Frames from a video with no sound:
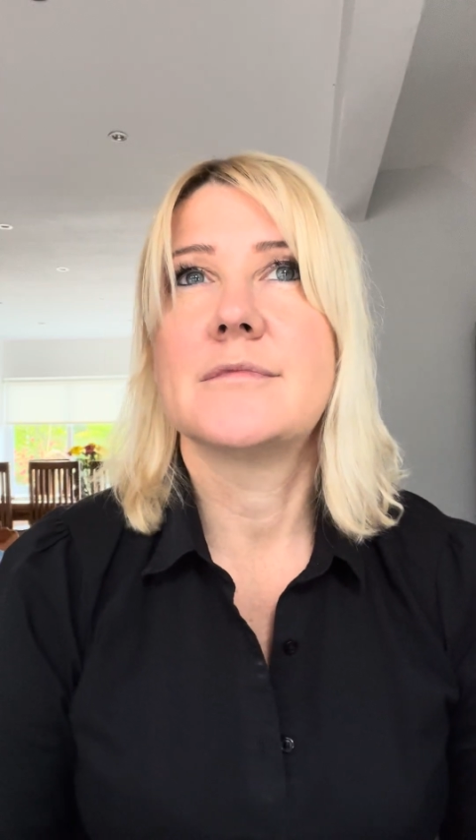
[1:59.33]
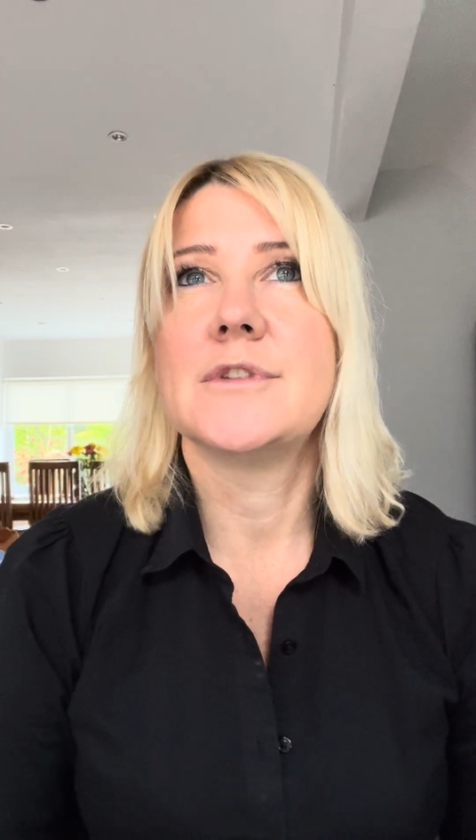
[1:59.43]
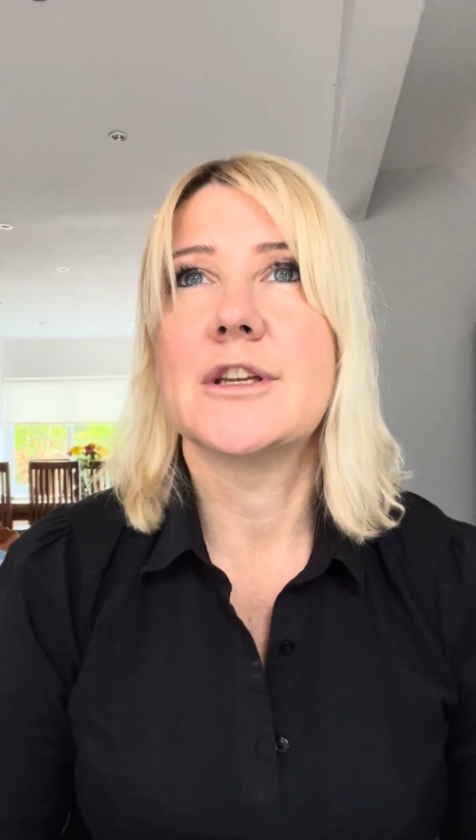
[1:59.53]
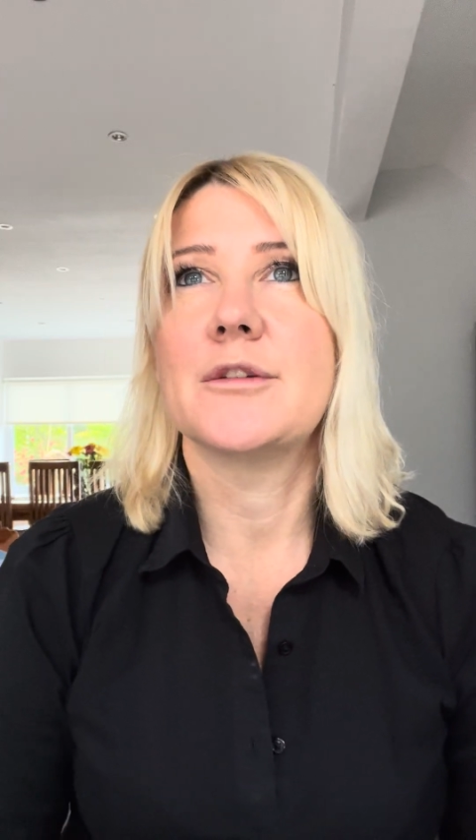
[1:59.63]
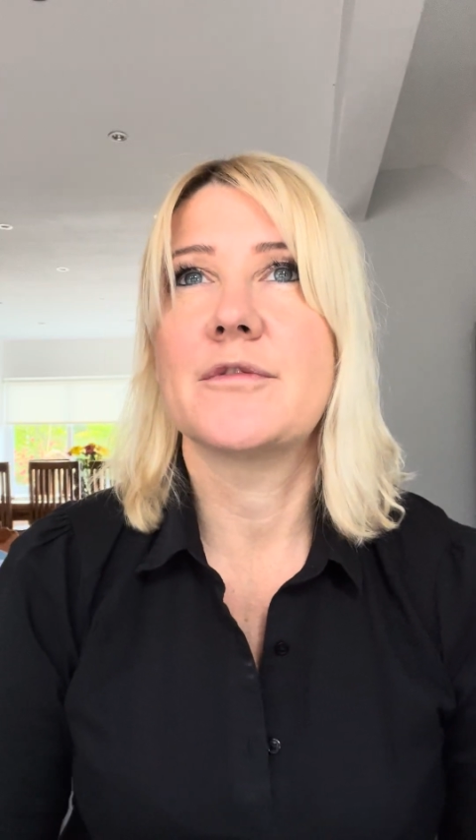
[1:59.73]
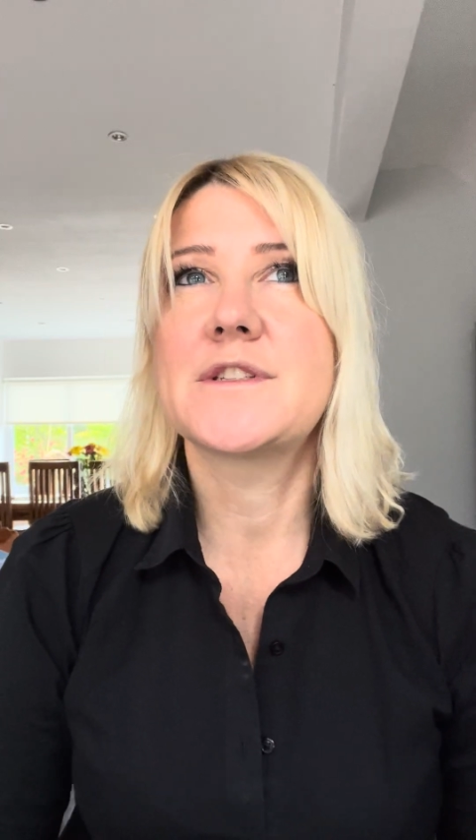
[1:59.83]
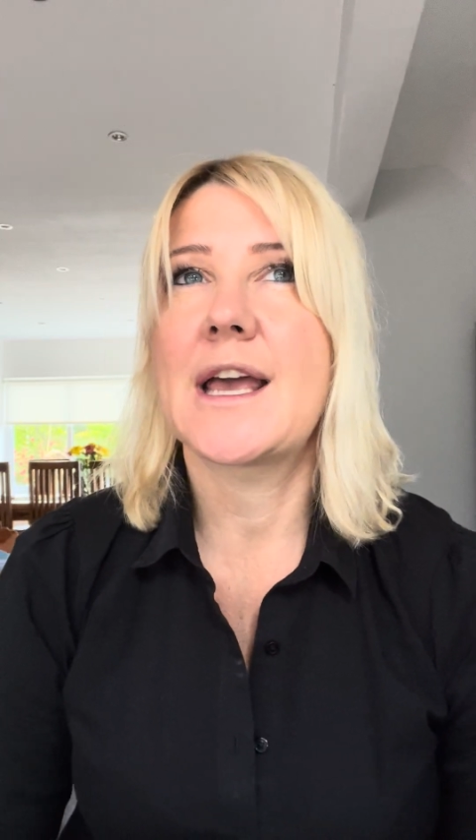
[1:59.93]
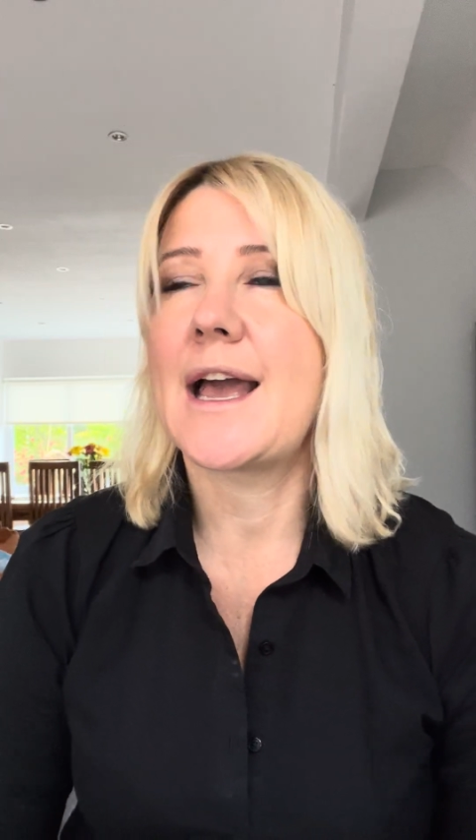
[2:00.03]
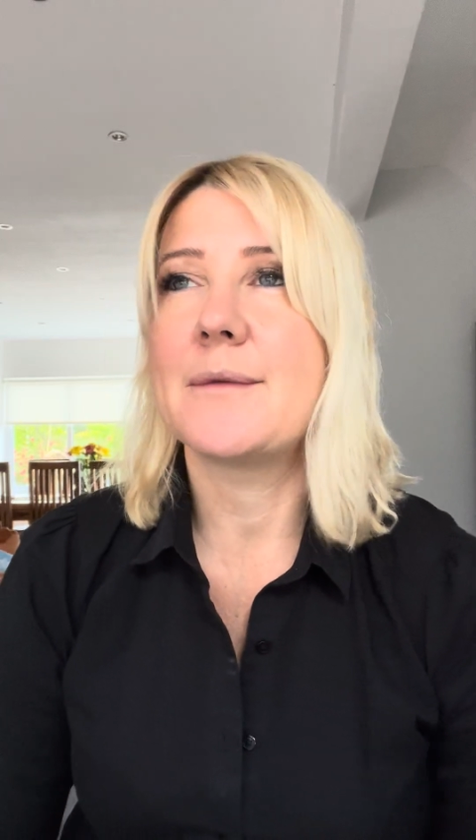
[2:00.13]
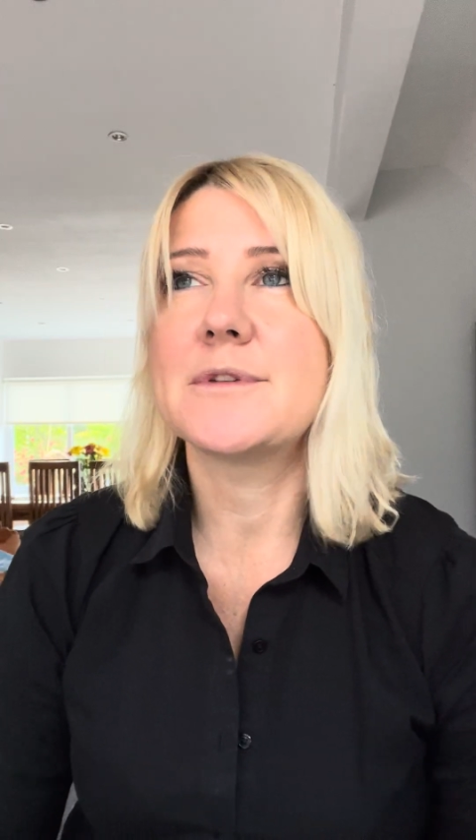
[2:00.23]
I've
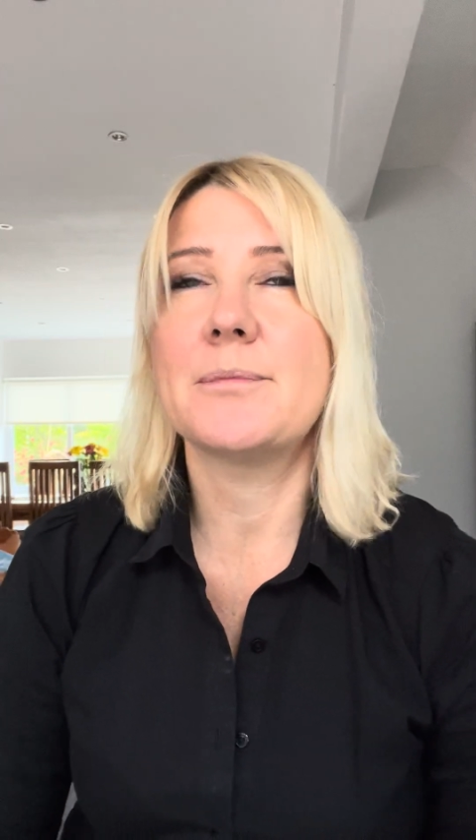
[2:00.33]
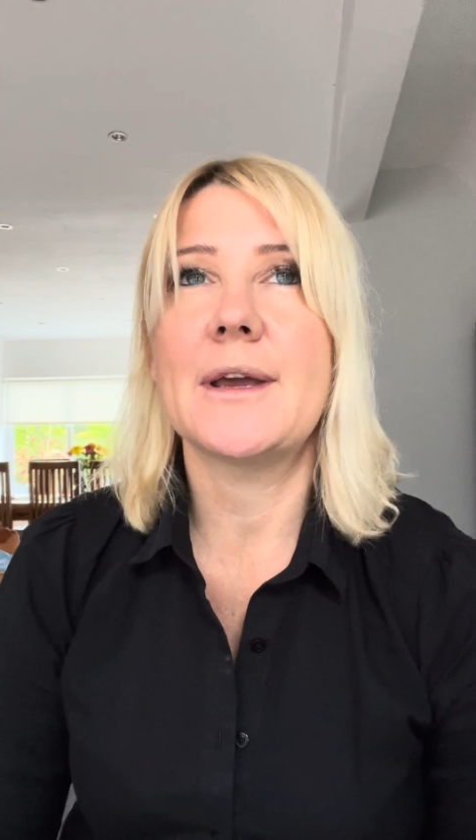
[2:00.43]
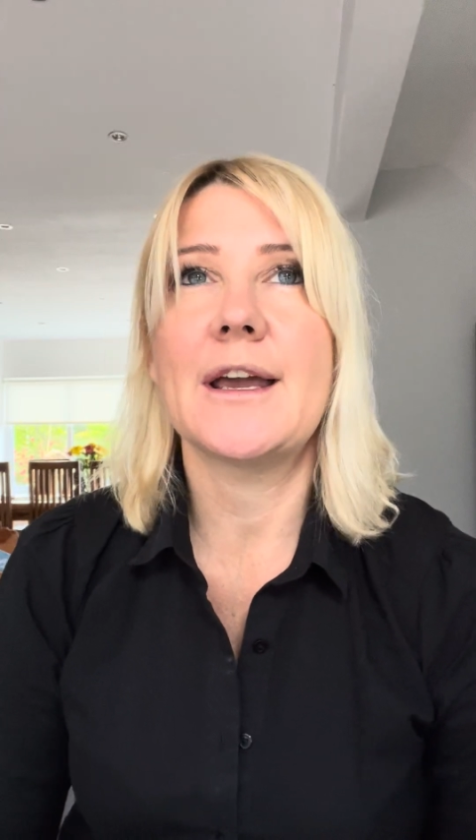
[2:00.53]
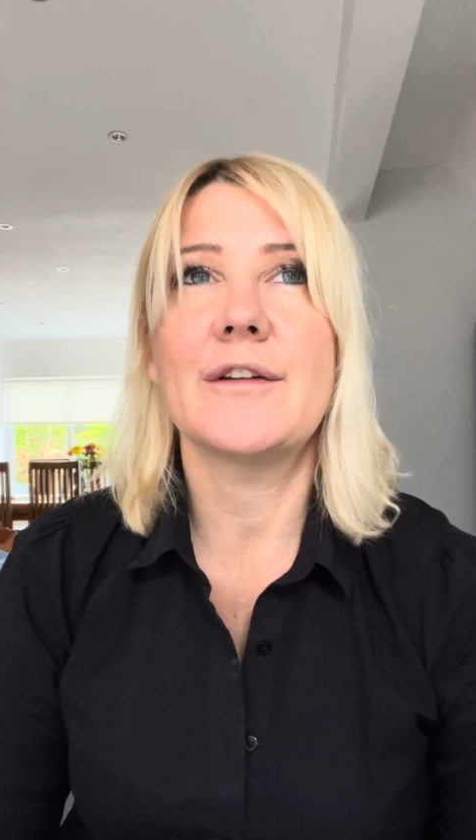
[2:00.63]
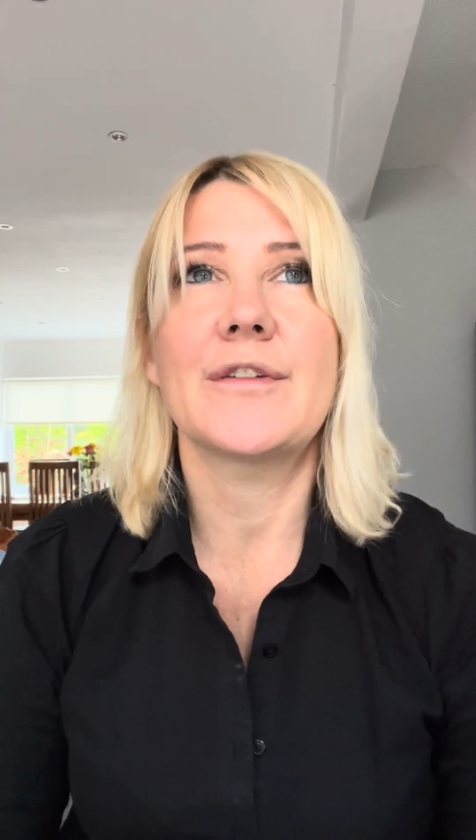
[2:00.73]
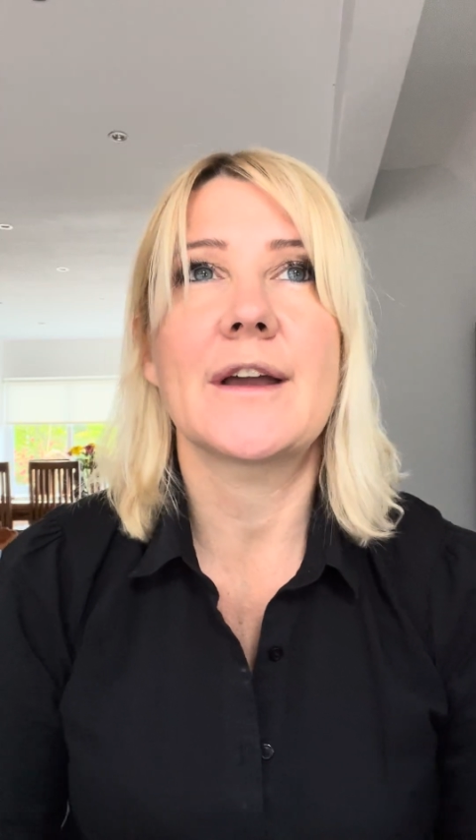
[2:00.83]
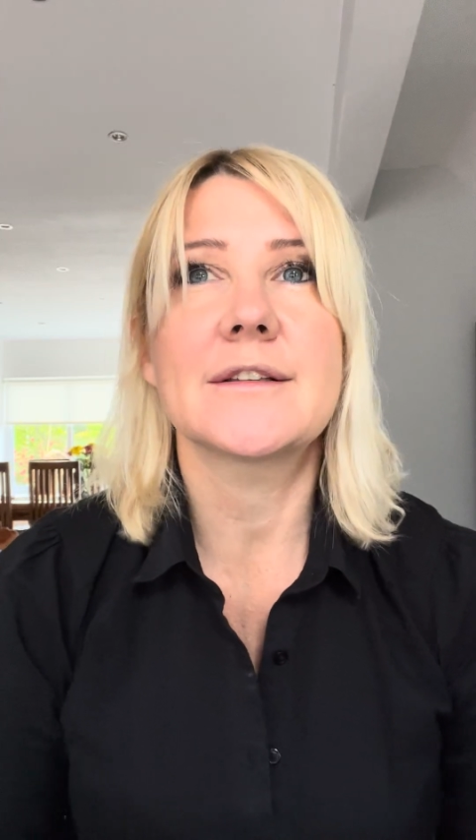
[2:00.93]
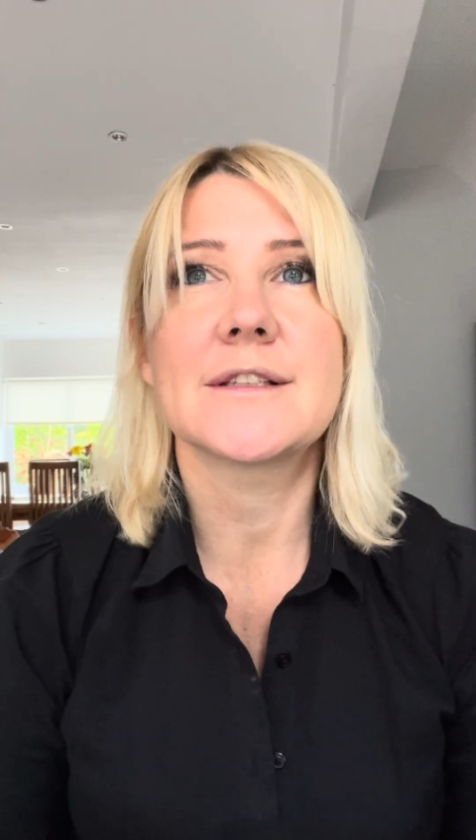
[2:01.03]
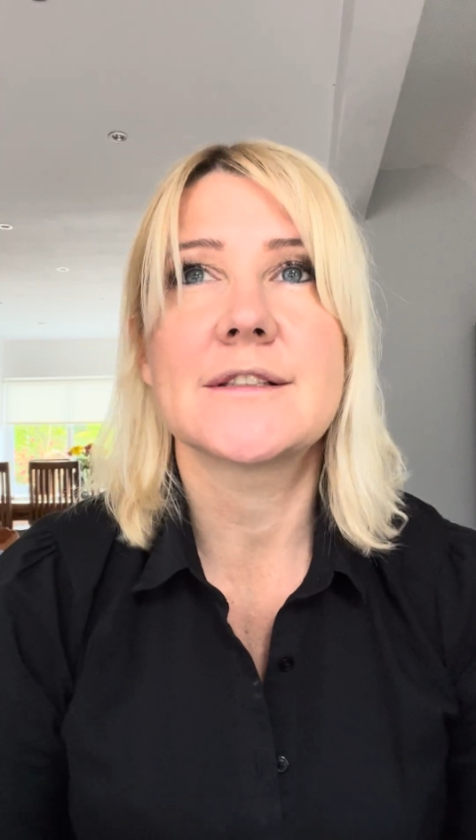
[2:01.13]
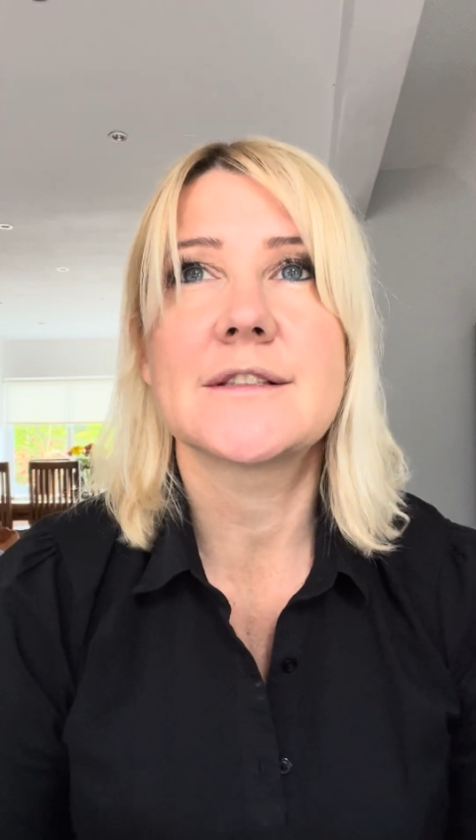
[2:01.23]
timed it
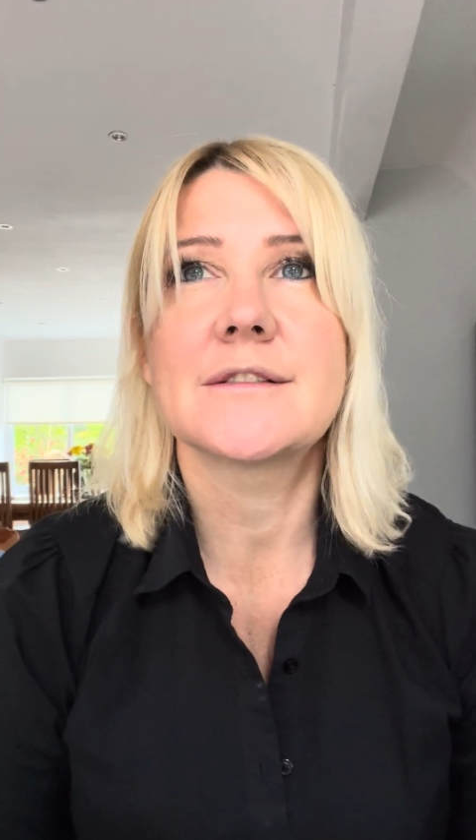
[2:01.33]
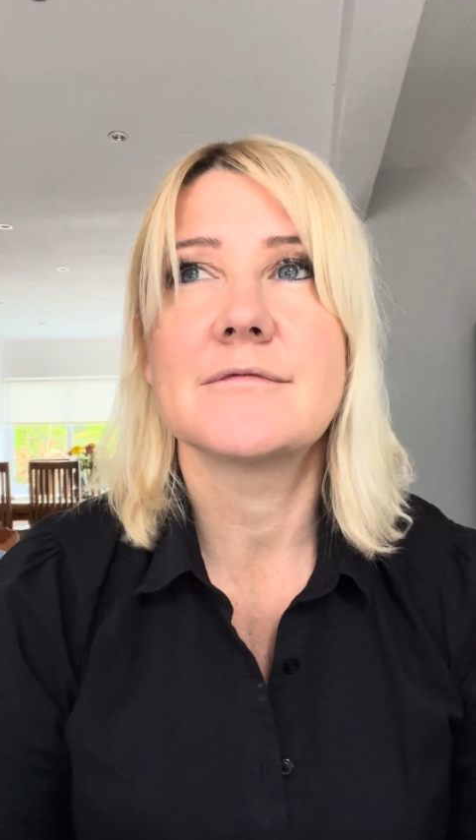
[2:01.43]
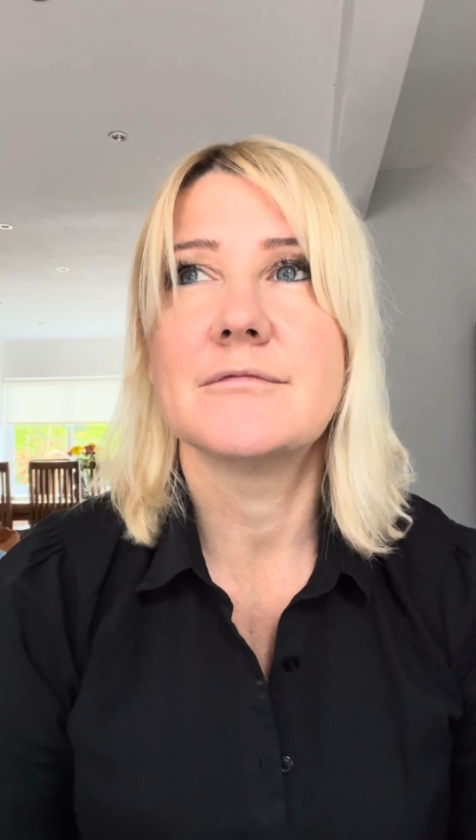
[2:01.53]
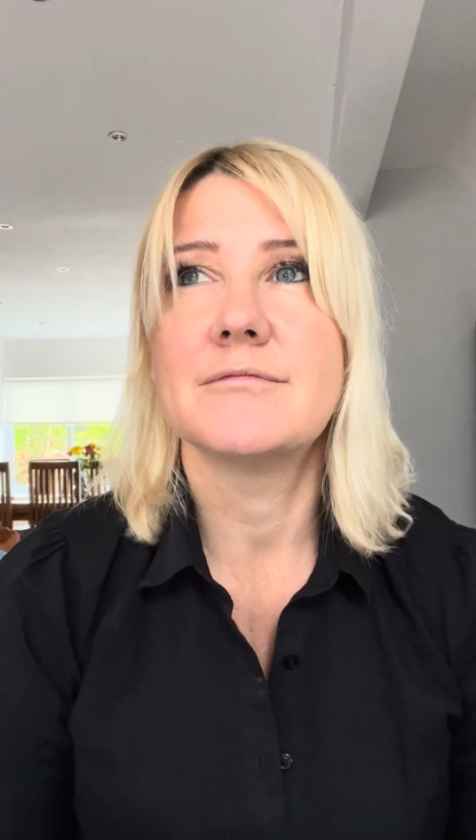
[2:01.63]
perfect, it's